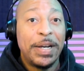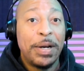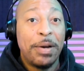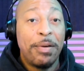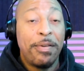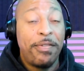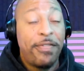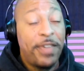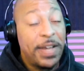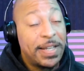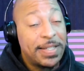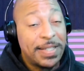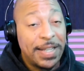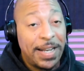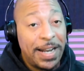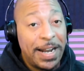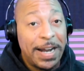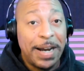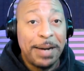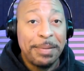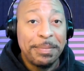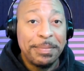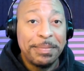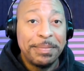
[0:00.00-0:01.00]
fix it
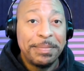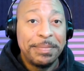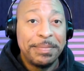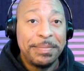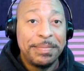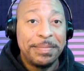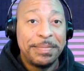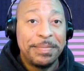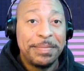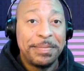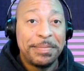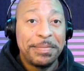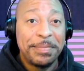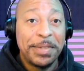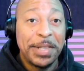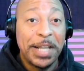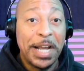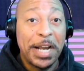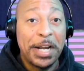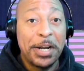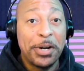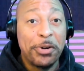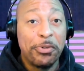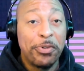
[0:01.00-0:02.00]
up
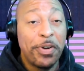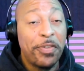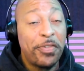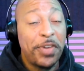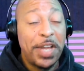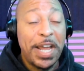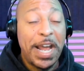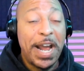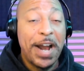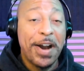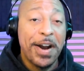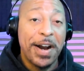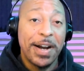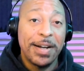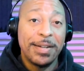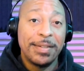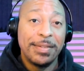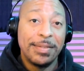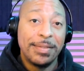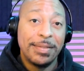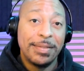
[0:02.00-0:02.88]
like a Riviera,